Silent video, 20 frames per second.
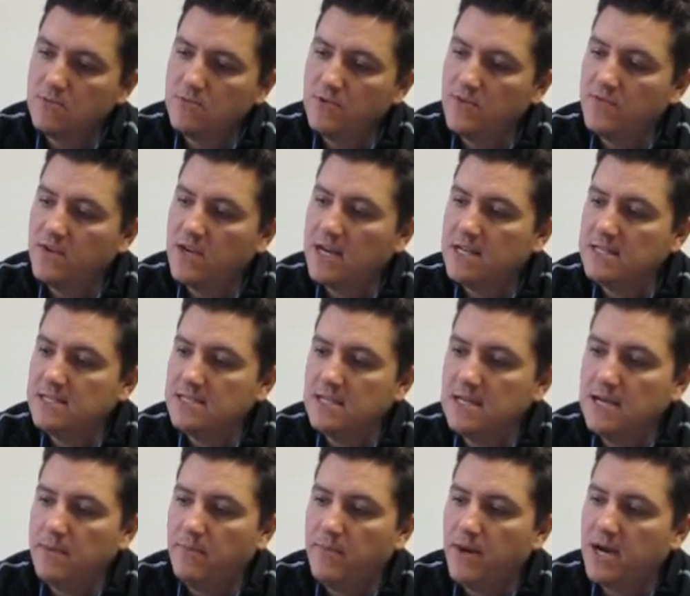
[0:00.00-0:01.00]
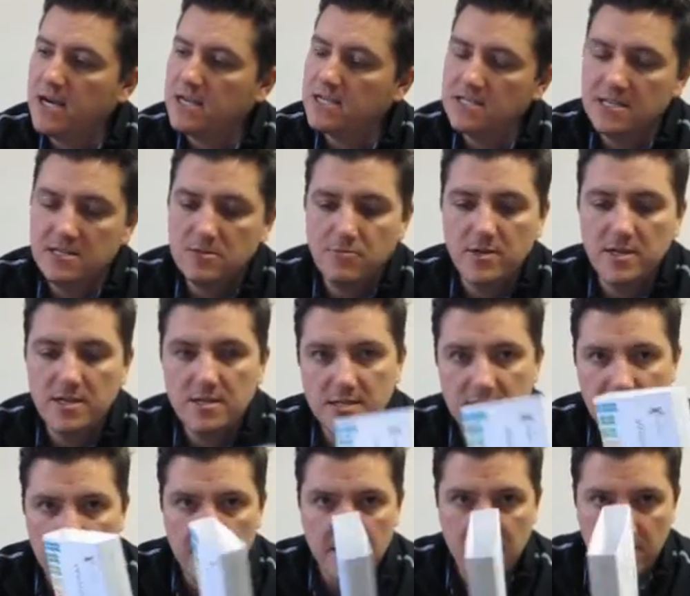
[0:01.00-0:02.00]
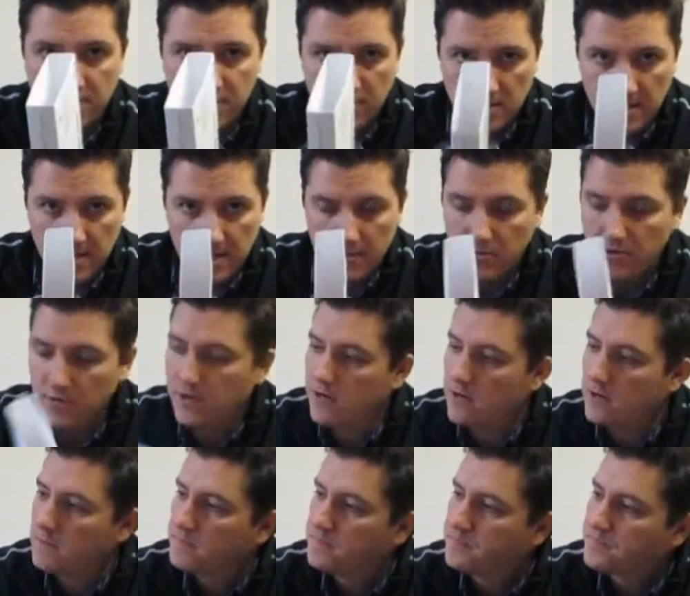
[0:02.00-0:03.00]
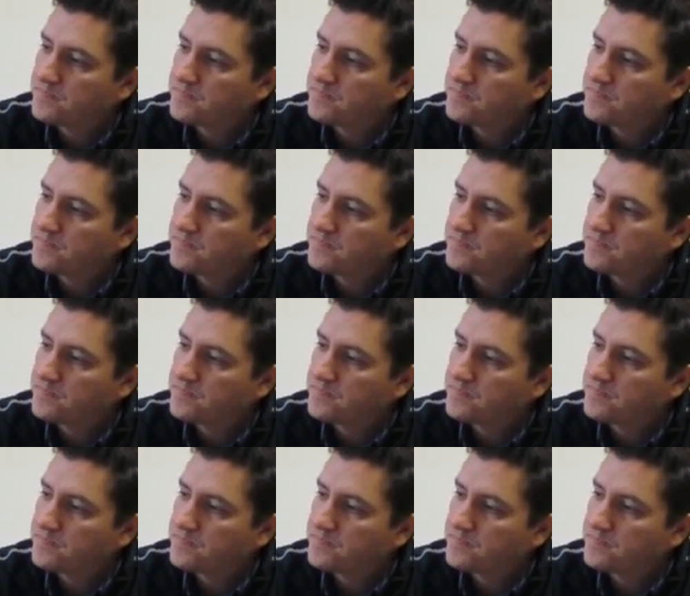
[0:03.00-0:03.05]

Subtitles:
We've got a box as we take off the label here,